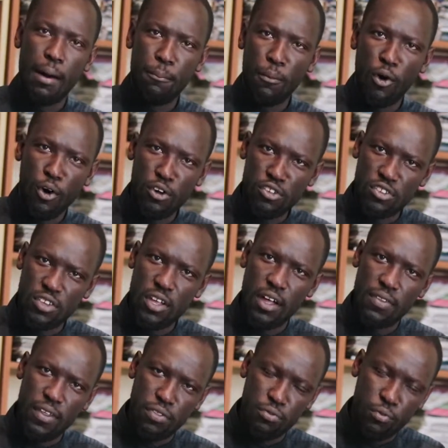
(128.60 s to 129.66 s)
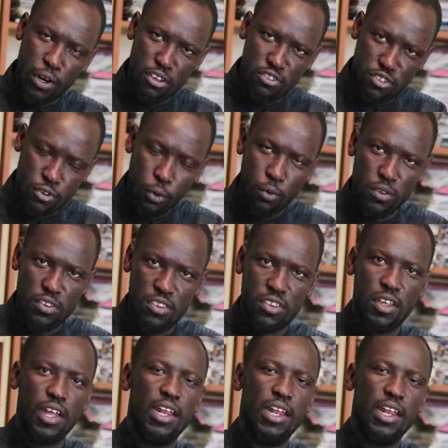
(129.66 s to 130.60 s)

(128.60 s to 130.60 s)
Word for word: amongst the three stones.